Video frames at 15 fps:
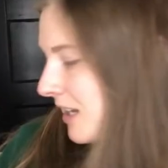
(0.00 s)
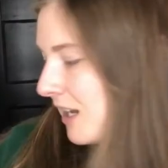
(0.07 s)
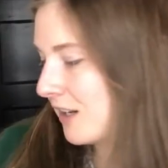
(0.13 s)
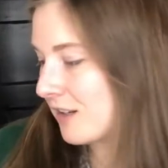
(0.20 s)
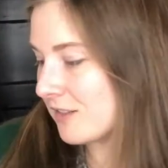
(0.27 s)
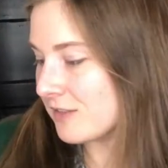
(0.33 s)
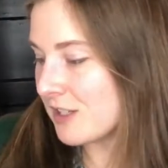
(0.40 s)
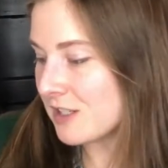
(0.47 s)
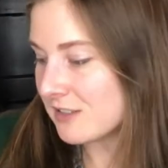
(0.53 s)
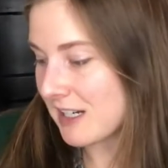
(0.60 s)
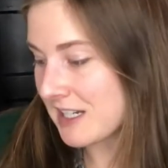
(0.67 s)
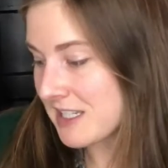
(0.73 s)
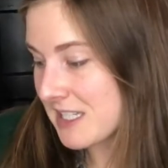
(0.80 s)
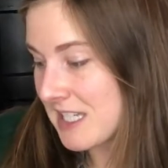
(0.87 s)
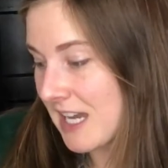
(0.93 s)
of
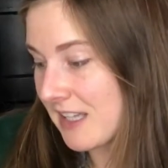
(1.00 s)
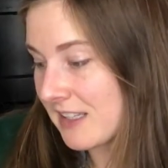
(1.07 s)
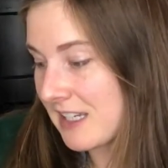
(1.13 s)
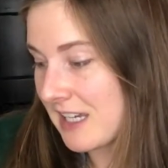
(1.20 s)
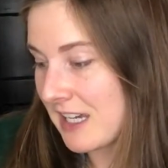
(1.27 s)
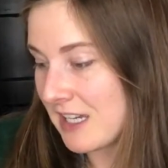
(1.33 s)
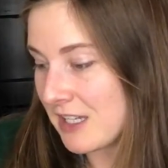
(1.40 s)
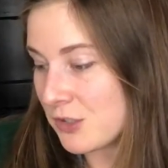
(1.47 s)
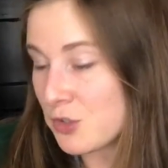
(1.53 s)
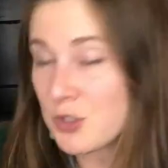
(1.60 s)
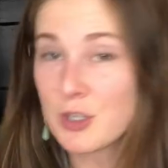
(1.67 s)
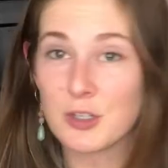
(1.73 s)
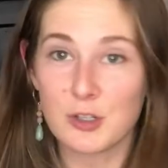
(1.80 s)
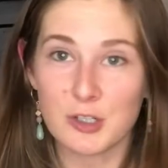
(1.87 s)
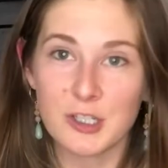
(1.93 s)
Raxatelli and
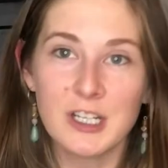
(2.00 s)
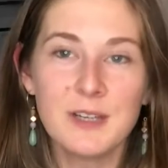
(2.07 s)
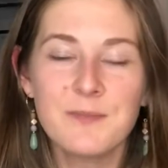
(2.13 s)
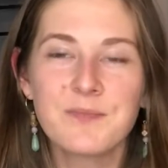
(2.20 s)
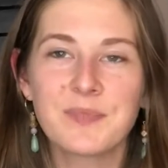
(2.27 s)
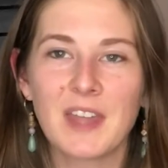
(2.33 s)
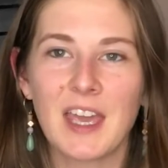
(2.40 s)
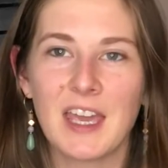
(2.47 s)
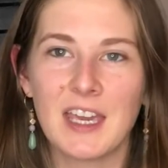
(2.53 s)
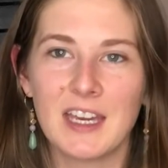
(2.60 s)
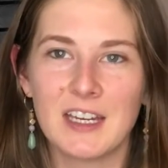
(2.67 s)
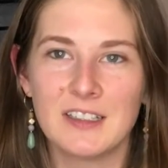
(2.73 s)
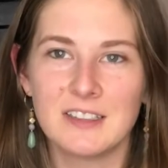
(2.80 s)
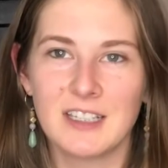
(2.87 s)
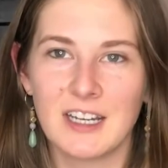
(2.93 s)
Chinuri,
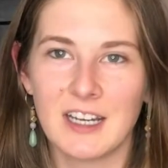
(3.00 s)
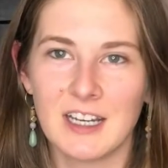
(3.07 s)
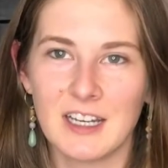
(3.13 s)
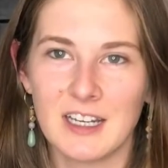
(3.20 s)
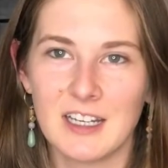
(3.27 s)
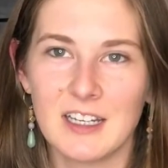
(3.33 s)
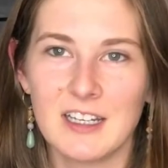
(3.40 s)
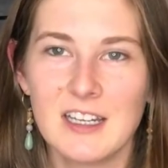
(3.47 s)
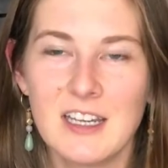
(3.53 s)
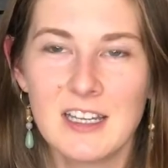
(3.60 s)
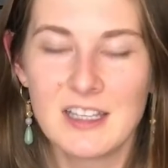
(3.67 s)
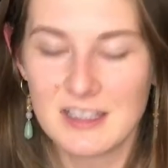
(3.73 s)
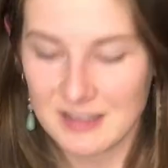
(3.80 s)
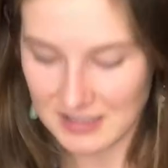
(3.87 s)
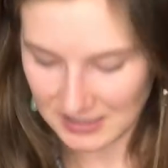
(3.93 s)
and
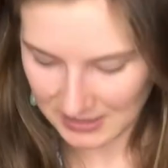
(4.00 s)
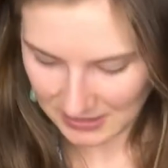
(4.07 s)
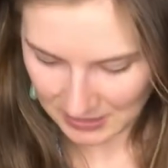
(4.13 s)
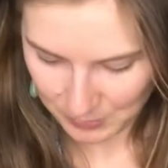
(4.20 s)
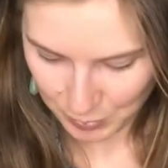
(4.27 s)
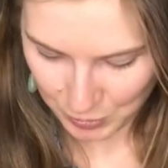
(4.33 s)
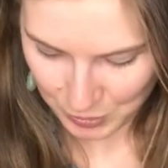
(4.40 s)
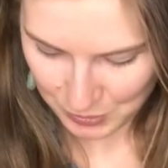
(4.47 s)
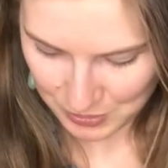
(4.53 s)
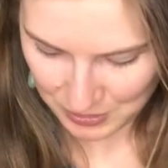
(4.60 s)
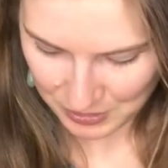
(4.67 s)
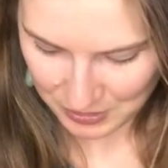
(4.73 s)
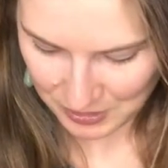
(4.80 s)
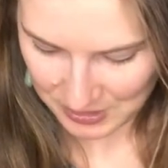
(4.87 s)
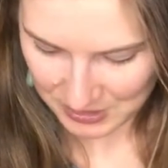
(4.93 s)
the
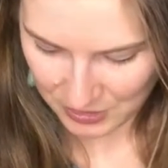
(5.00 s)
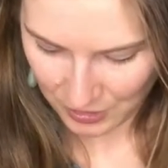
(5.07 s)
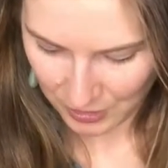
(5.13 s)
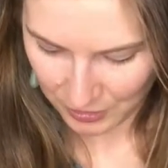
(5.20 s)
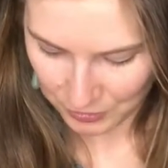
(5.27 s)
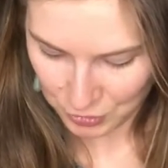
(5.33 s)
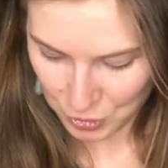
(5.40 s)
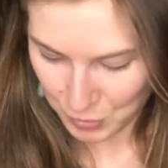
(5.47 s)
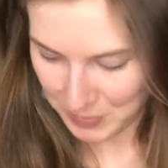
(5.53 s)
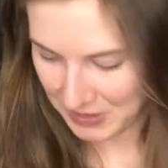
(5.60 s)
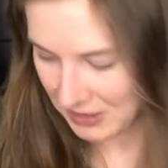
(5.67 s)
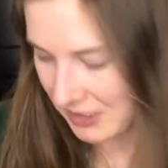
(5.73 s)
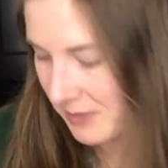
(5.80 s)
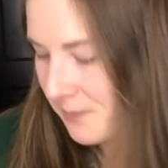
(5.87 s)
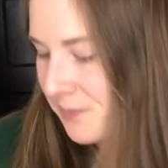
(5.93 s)
producer is called
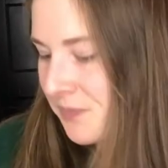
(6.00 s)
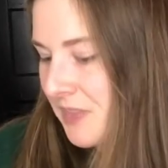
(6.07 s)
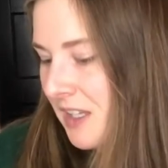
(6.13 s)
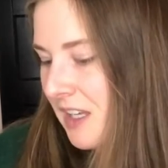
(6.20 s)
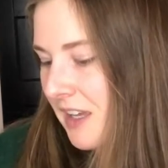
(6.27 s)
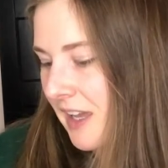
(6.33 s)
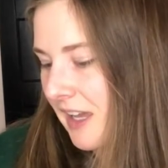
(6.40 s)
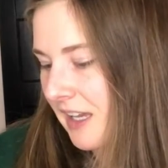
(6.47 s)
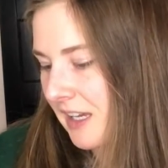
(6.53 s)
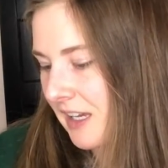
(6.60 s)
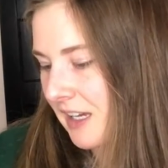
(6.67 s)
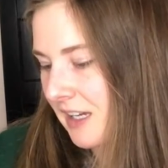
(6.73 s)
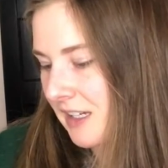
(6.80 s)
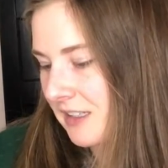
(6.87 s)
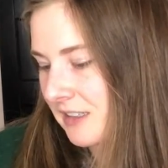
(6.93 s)
Chubini,
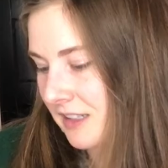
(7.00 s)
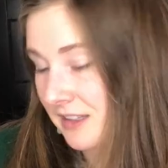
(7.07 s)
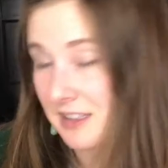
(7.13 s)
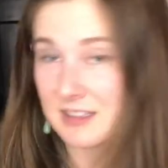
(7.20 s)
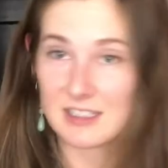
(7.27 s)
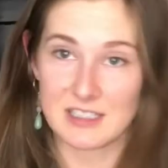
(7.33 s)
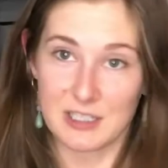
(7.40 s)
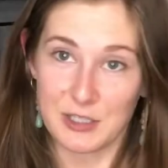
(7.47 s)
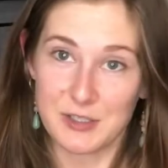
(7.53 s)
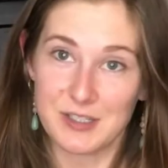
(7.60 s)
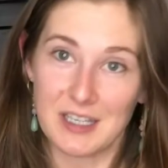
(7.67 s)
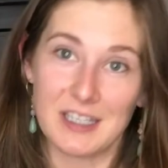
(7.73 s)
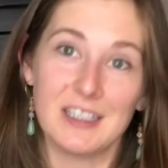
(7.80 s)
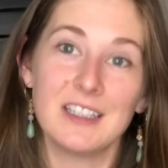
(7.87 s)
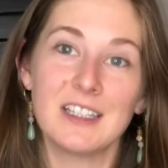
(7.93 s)
and I think that's how you say
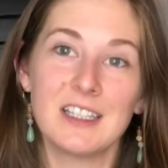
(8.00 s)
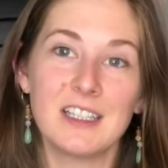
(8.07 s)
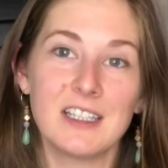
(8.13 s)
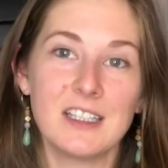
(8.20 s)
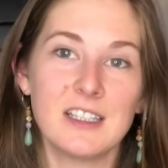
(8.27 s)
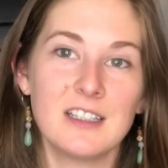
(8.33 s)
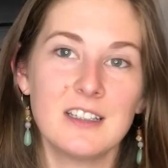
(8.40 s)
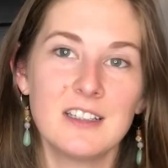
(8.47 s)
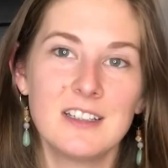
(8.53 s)
it. He